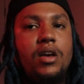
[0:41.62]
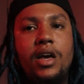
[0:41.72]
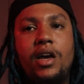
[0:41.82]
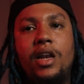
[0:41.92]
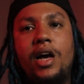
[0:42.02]

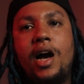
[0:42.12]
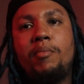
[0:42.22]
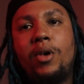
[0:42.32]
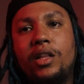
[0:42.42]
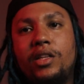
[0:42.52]
And I
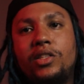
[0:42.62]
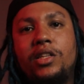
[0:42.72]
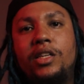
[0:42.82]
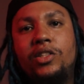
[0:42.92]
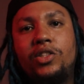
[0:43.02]
bought this
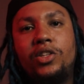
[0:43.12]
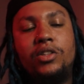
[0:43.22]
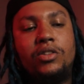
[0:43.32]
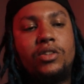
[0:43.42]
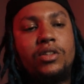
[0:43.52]
lens
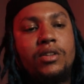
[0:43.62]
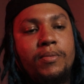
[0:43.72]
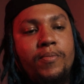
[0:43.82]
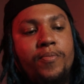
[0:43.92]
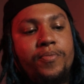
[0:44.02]
used.
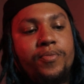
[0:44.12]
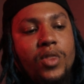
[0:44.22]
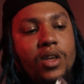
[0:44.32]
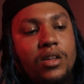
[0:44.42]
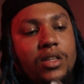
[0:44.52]

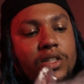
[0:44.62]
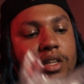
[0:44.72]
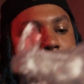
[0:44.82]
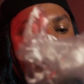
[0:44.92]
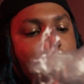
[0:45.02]
This
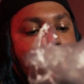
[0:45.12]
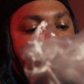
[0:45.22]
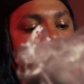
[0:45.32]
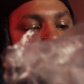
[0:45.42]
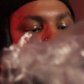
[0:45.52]
lens
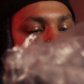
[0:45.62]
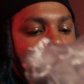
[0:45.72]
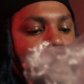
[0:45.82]
cost